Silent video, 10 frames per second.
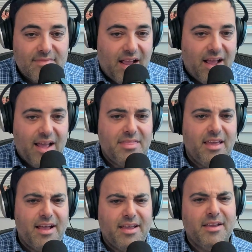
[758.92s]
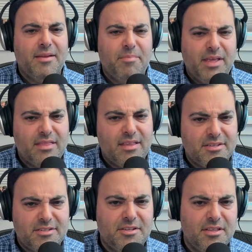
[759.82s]
I think I can admit
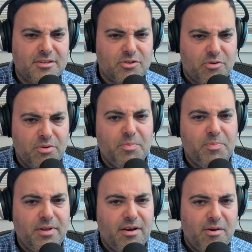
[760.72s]
this to this group,